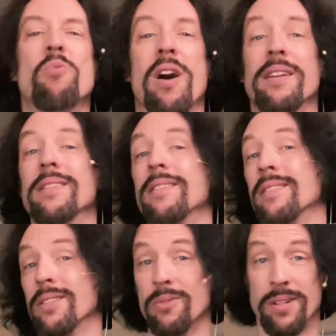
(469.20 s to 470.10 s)
wanted to
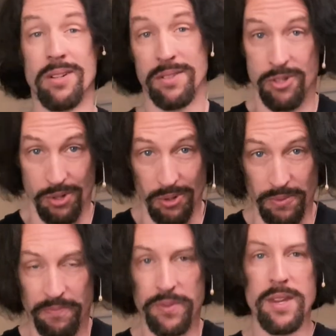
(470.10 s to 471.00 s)
do it too.
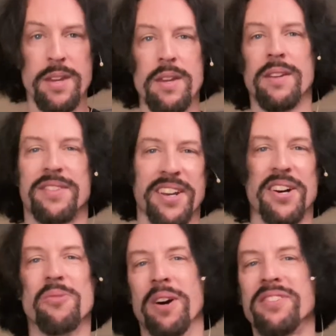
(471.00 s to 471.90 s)

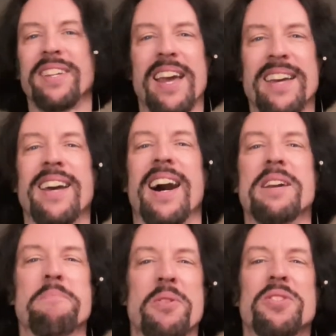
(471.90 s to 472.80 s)
So once again, I
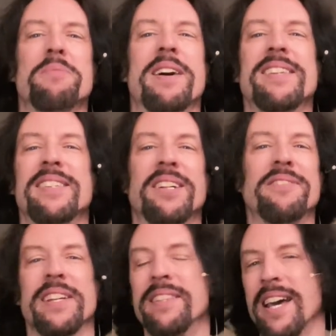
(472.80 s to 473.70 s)
immersed
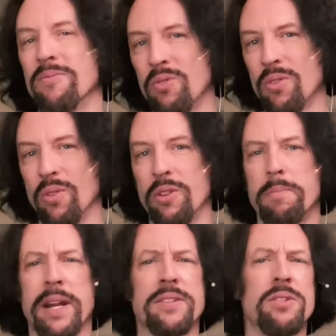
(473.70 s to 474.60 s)
myself in that world,
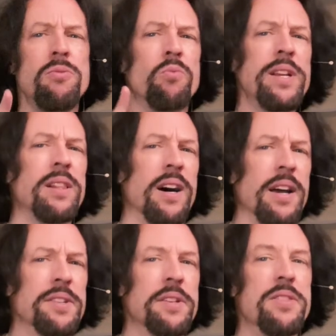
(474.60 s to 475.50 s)
but I soon
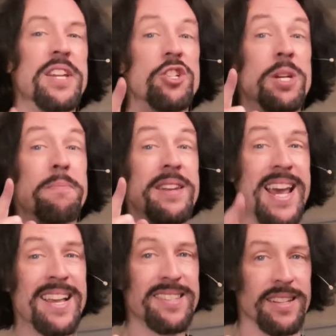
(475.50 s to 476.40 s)
realized that
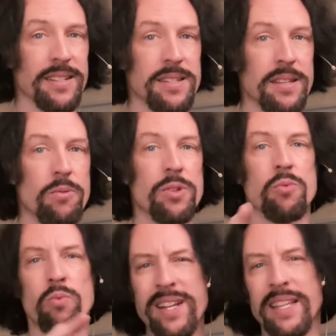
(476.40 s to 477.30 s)
gymnastics was
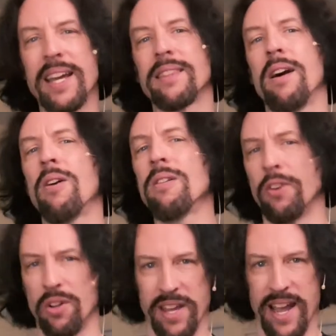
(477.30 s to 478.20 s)
really at the heart of
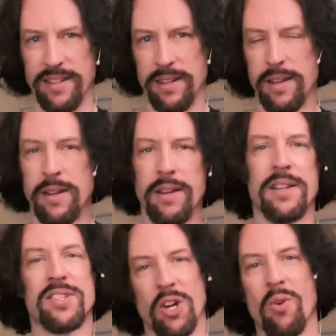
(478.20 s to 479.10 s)
all that.
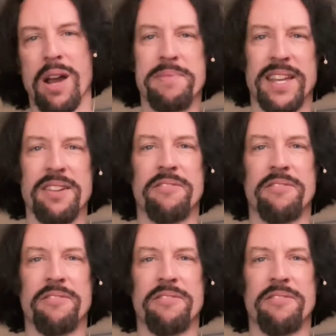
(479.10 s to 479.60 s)
So I began